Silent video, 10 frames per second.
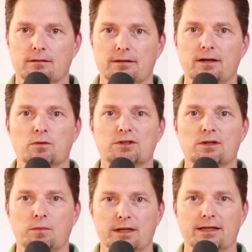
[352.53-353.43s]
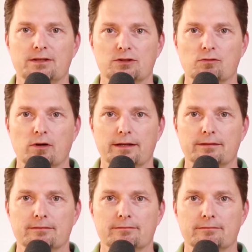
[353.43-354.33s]
It was completely destroyed.
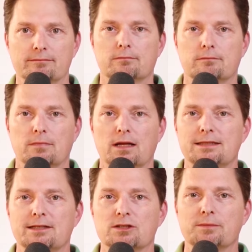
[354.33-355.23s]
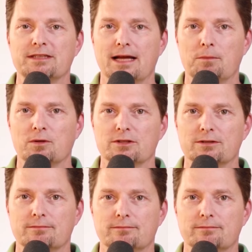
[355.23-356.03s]
Let's hear some examples.